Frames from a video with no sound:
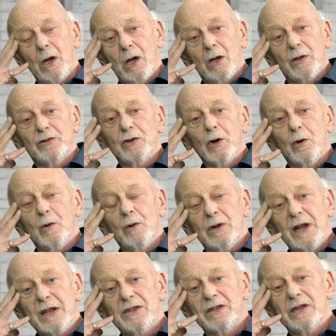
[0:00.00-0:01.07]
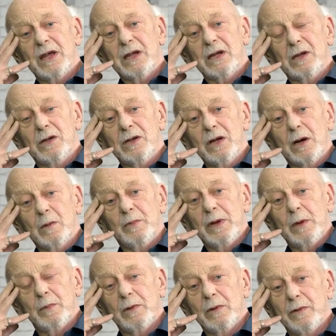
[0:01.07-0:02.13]
So let's take young
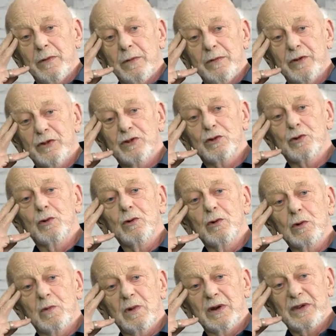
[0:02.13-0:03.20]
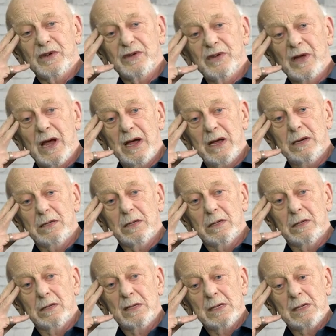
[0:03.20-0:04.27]
people. The school will decide,
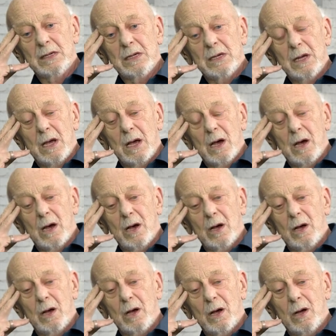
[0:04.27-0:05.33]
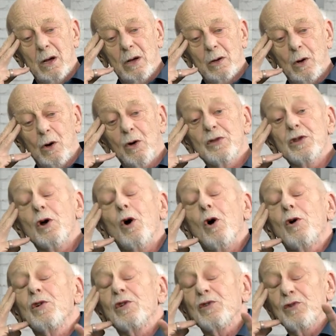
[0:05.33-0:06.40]
or the
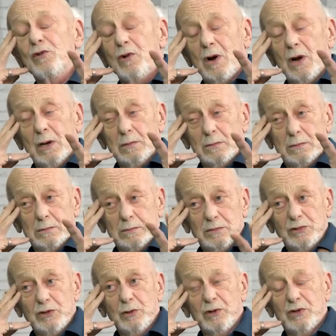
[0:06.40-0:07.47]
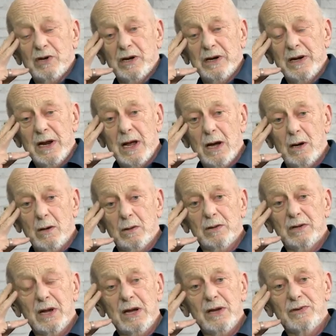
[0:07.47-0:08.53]
orchestra, usually
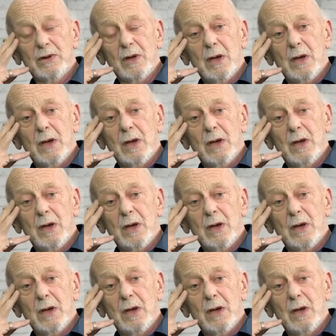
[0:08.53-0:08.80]
nowadays,